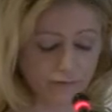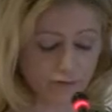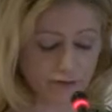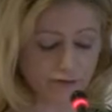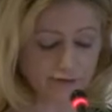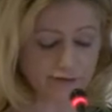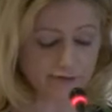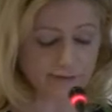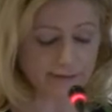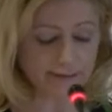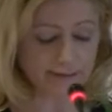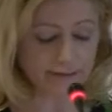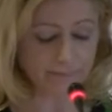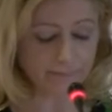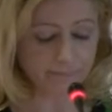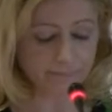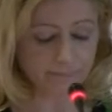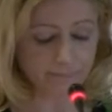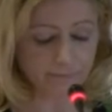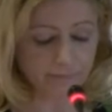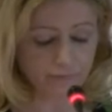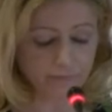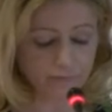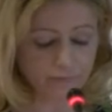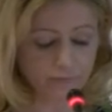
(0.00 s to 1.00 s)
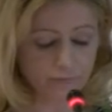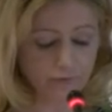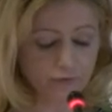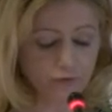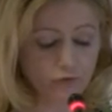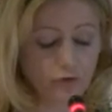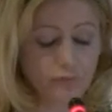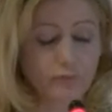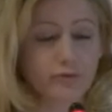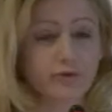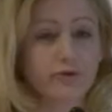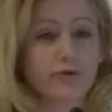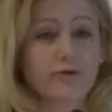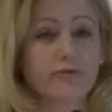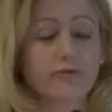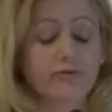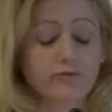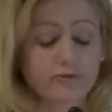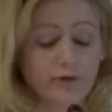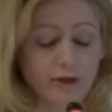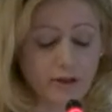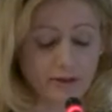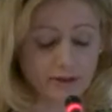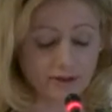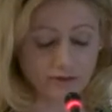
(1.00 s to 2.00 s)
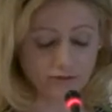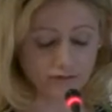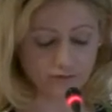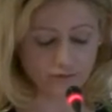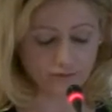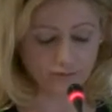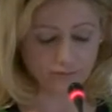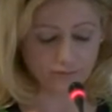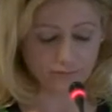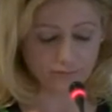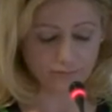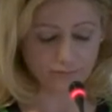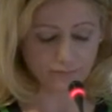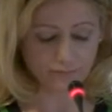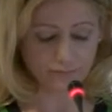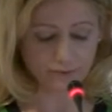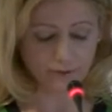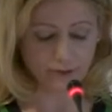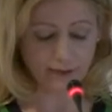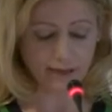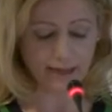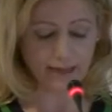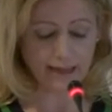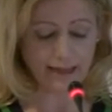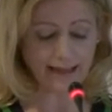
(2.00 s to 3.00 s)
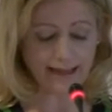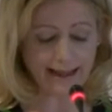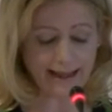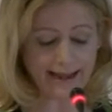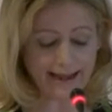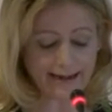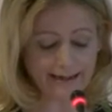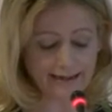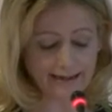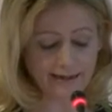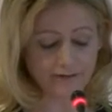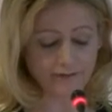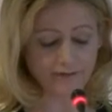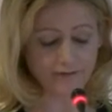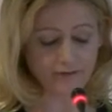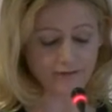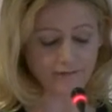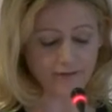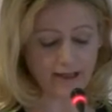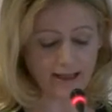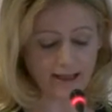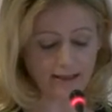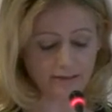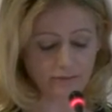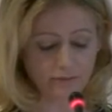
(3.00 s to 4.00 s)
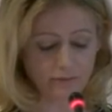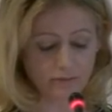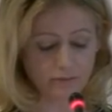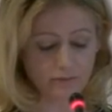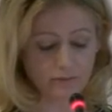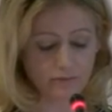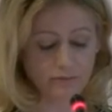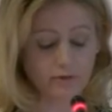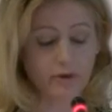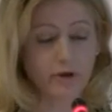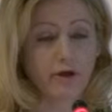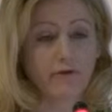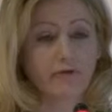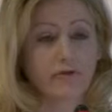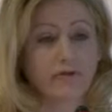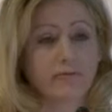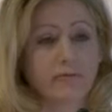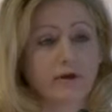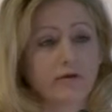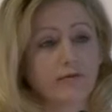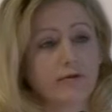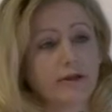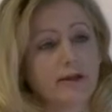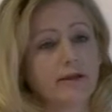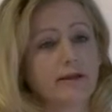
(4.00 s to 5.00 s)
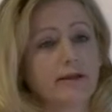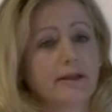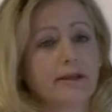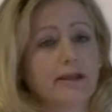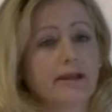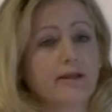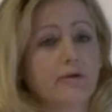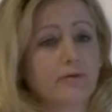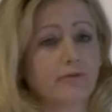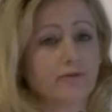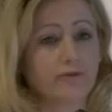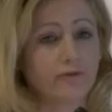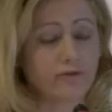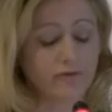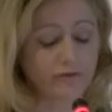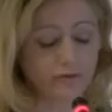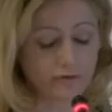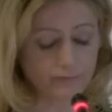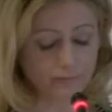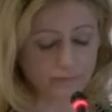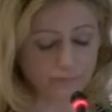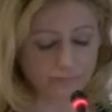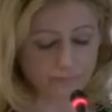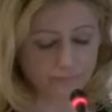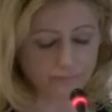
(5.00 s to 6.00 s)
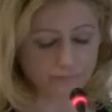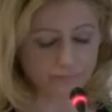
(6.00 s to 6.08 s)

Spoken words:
Firstly, to produce knowledge and highlight the value of the marine ecosystem.